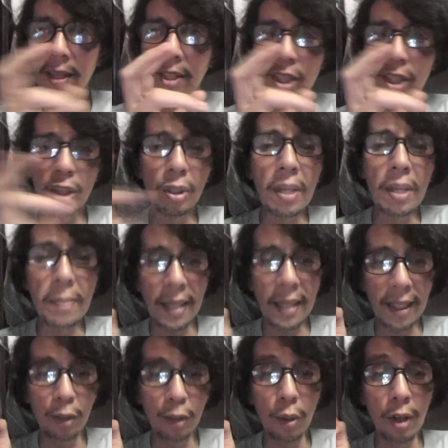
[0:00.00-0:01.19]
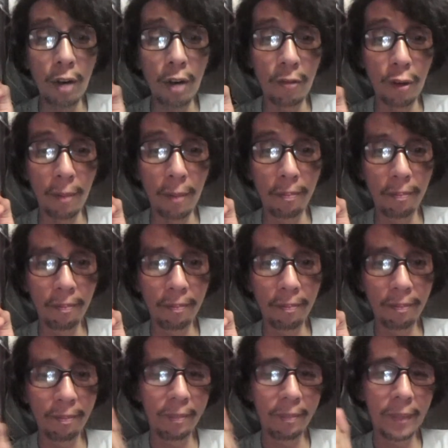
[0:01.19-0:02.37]
streaming into an art form.
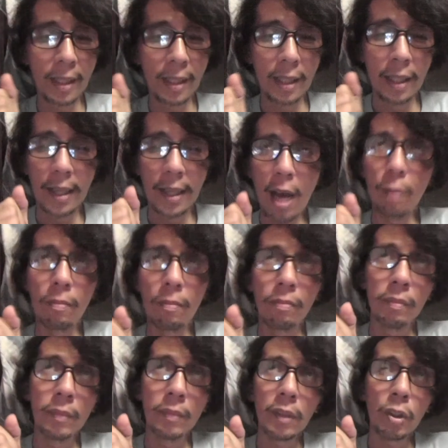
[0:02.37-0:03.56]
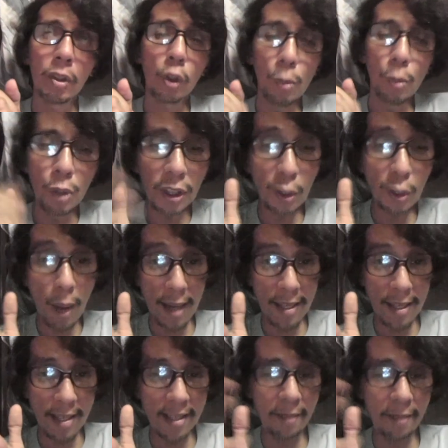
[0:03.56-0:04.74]
Now,
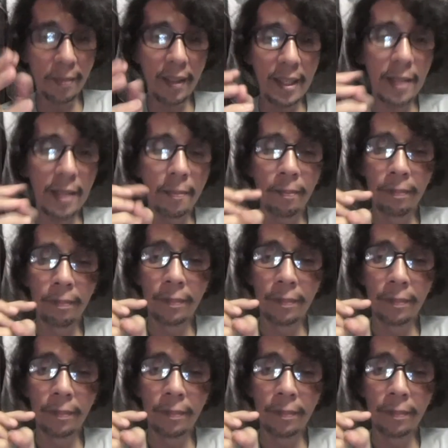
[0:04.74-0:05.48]
community-wise, okay,